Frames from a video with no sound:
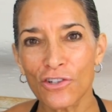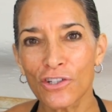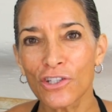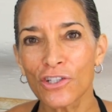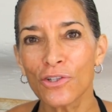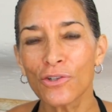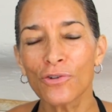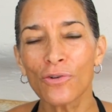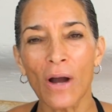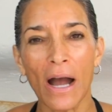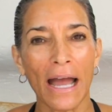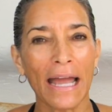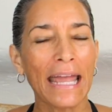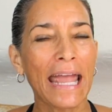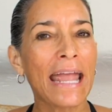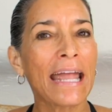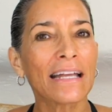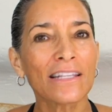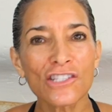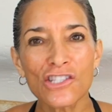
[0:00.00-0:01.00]
you. I
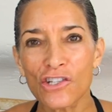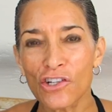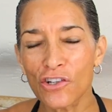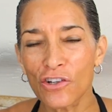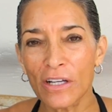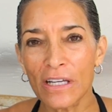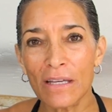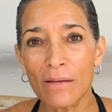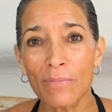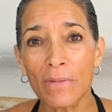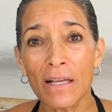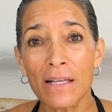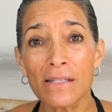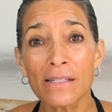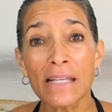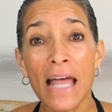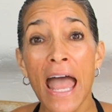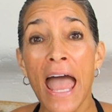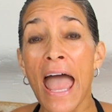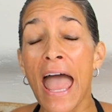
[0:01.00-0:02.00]
answer your
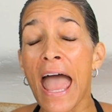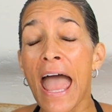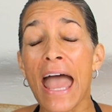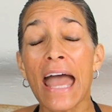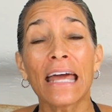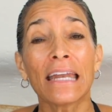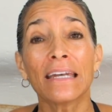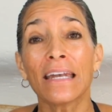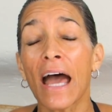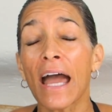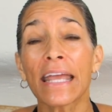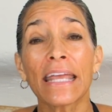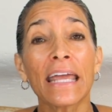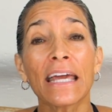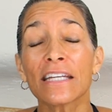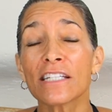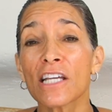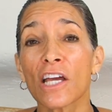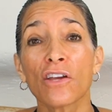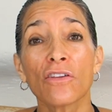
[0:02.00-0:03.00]
emails. And I
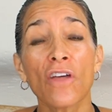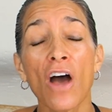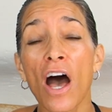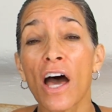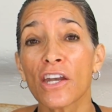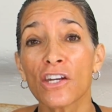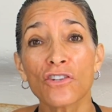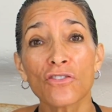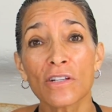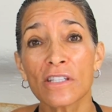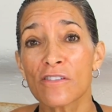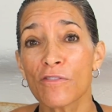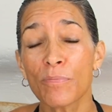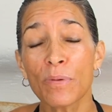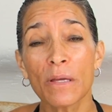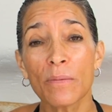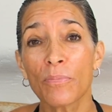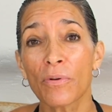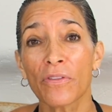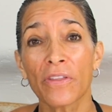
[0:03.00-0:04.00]
can't tell you the hundreds of
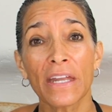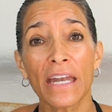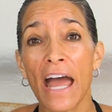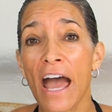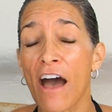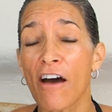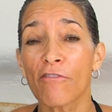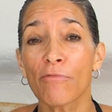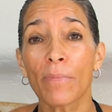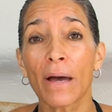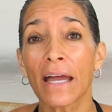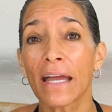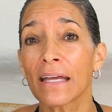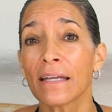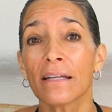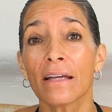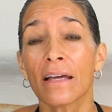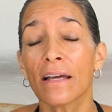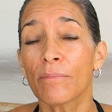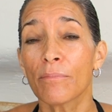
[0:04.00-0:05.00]
people that have my,
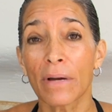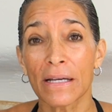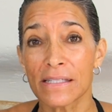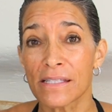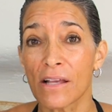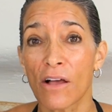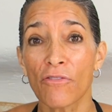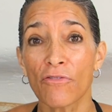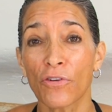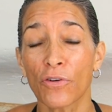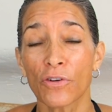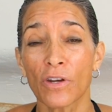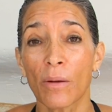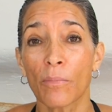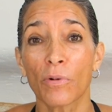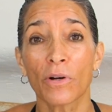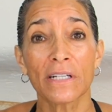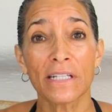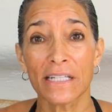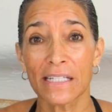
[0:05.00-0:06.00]
my cell phone
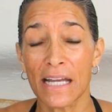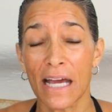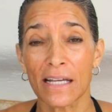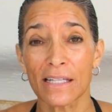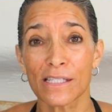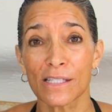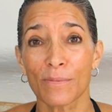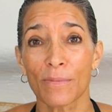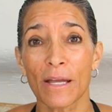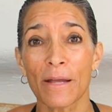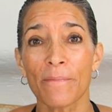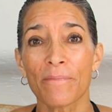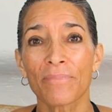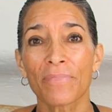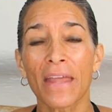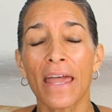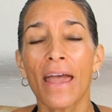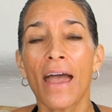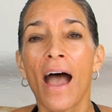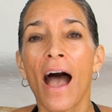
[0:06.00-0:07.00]
number to text me.
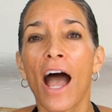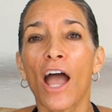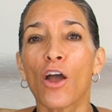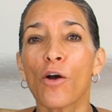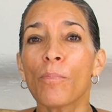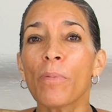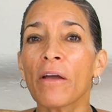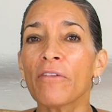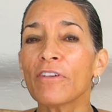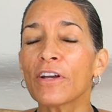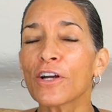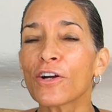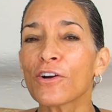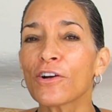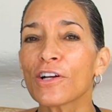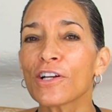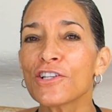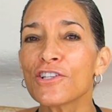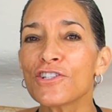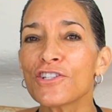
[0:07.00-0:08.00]
I hope I've
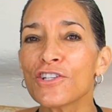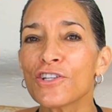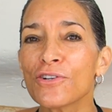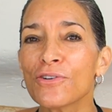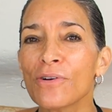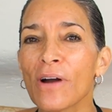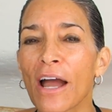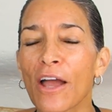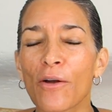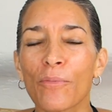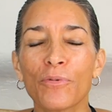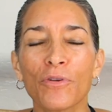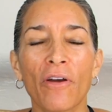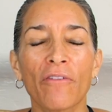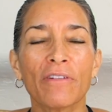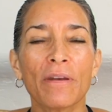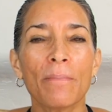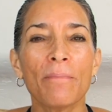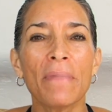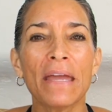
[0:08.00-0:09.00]
encouraged you. I hope you have
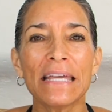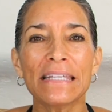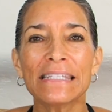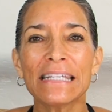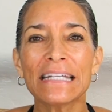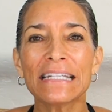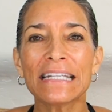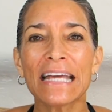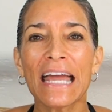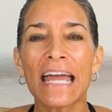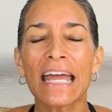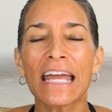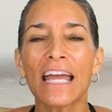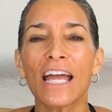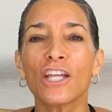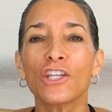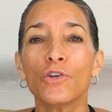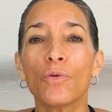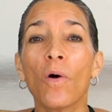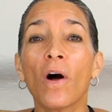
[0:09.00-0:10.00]
an amazing day
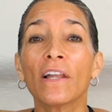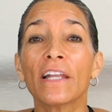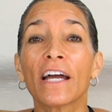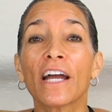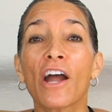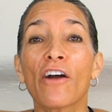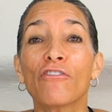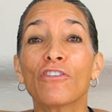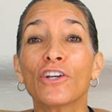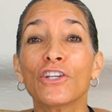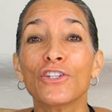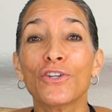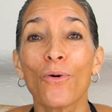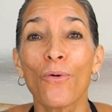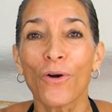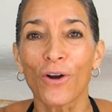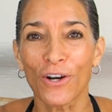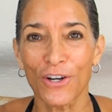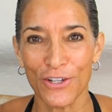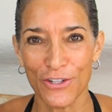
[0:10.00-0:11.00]
and you all uncover
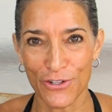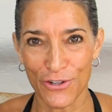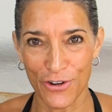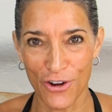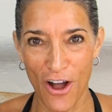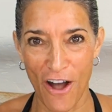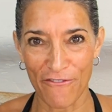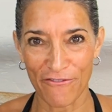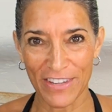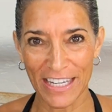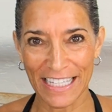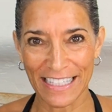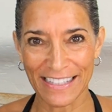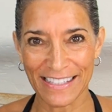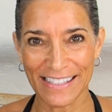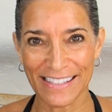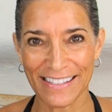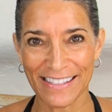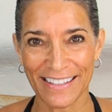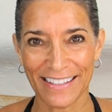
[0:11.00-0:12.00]
your true
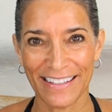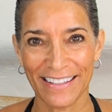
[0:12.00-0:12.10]
confidence.